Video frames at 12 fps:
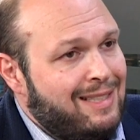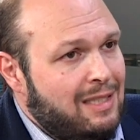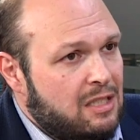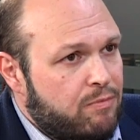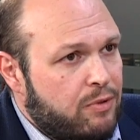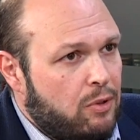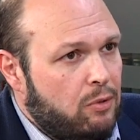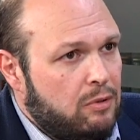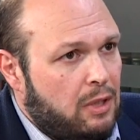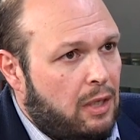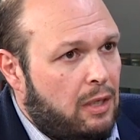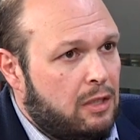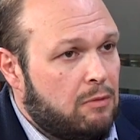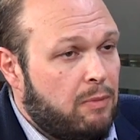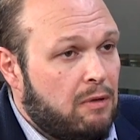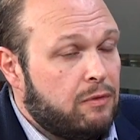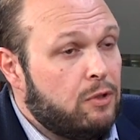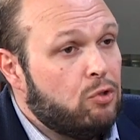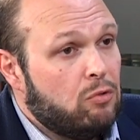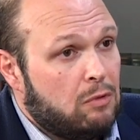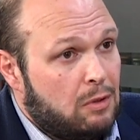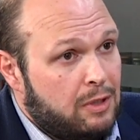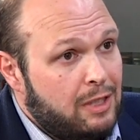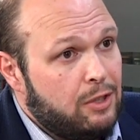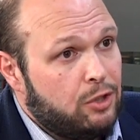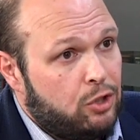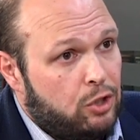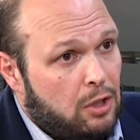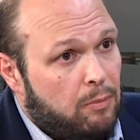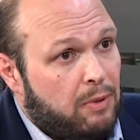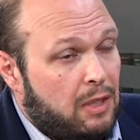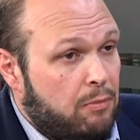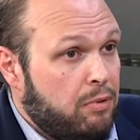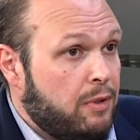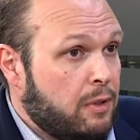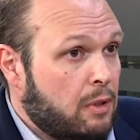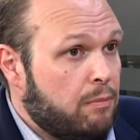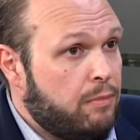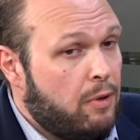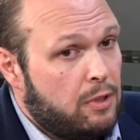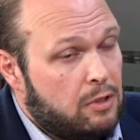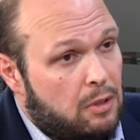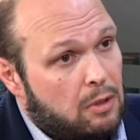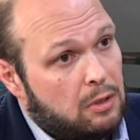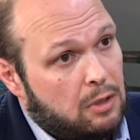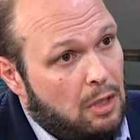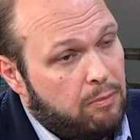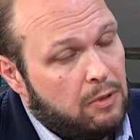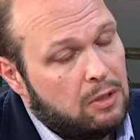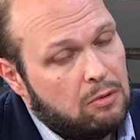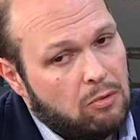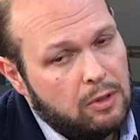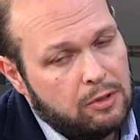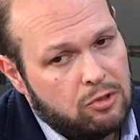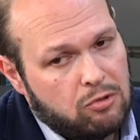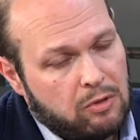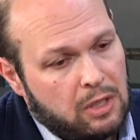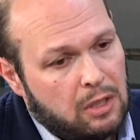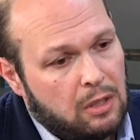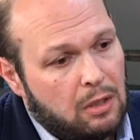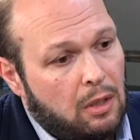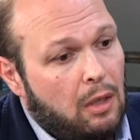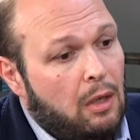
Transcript: these protests, by virtue of the leadership and the political parties that are attempting to orchestrate it,